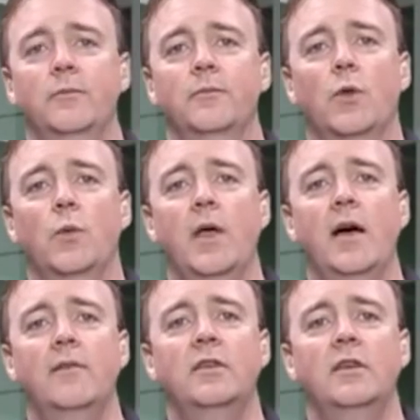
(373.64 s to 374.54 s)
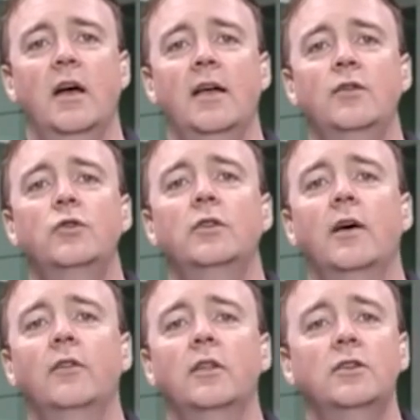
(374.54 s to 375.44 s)
We have the uh, entry-level
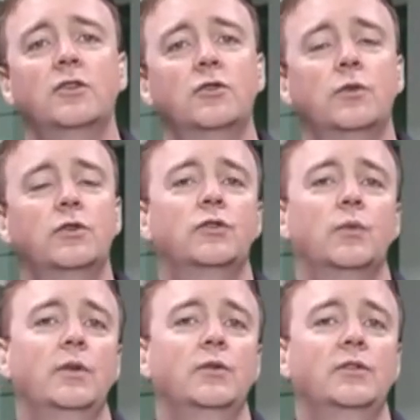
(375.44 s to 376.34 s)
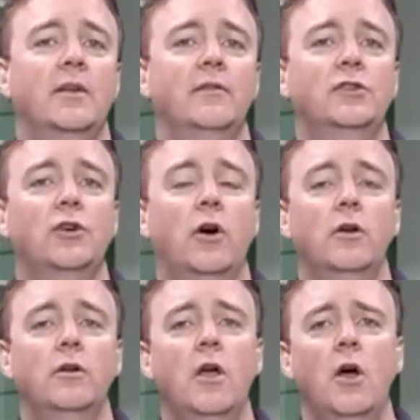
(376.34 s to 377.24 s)
edition, which is the Windows 7 Starter,
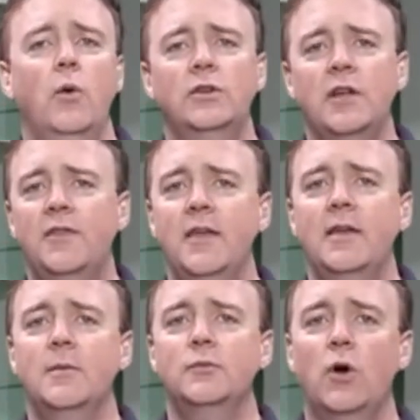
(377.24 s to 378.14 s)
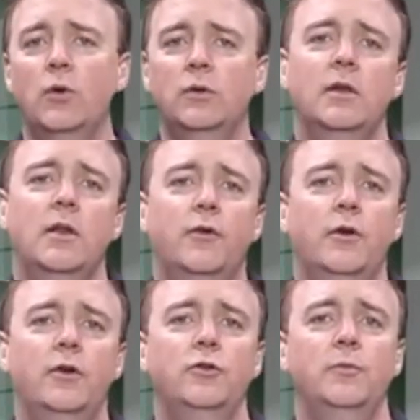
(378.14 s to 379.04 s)
which I think comes only in the
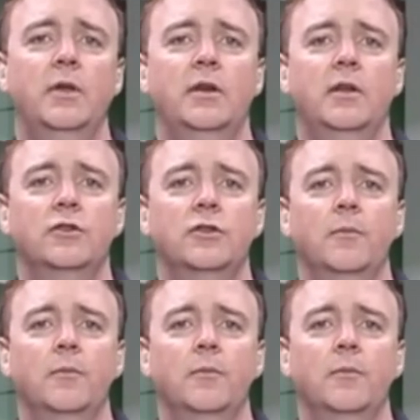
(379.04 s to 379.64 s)
32-bit edition.